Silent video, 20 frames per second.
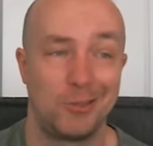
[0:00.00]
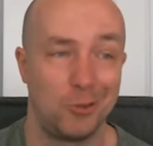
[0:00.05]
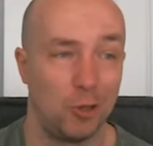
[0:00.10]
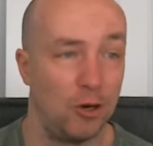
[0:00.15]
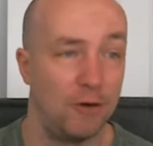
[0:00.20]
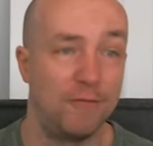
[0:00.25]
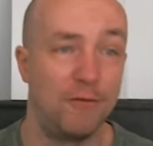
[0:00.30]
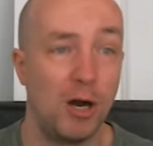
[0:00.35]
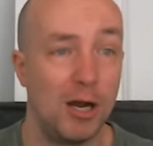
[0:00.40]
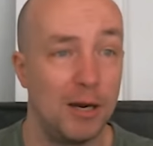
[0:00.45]
a
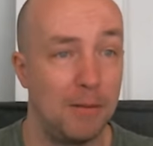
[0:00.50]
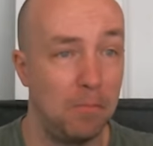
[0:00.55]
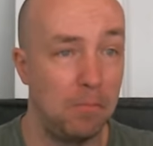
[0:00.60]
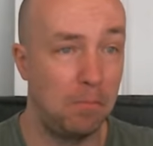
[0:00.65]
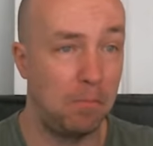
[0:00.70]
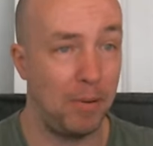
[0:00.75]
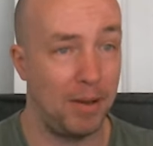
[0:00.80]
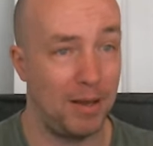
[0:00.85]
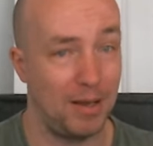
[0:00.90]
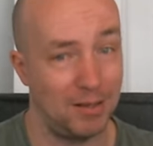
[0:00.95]
certified
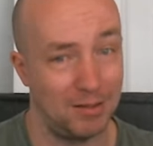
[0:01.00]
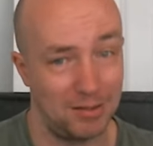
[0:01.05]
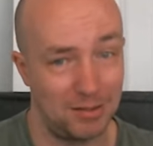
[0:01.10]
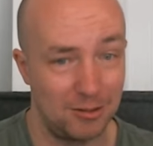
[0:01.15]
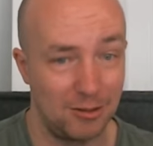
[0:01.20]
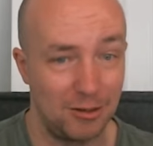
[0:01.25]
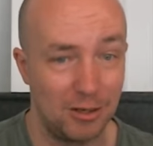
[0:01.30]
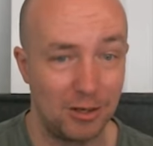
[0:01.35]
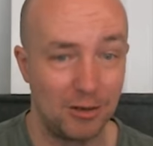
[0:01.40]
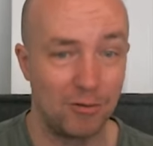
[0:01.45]

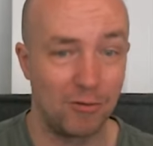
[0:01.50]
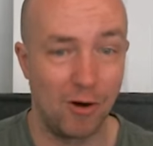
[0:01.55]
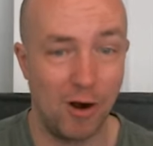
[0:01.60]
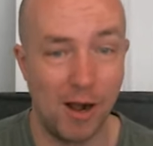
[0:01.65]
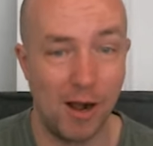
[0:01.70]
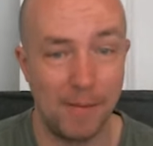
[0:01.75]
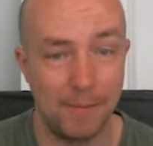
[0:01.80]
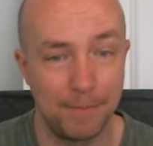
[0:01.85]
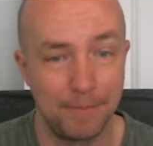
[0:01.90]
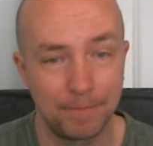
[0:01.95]
beast,
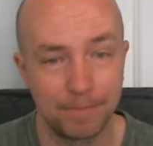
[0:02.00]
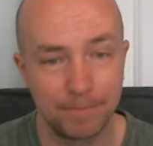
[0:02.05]
right?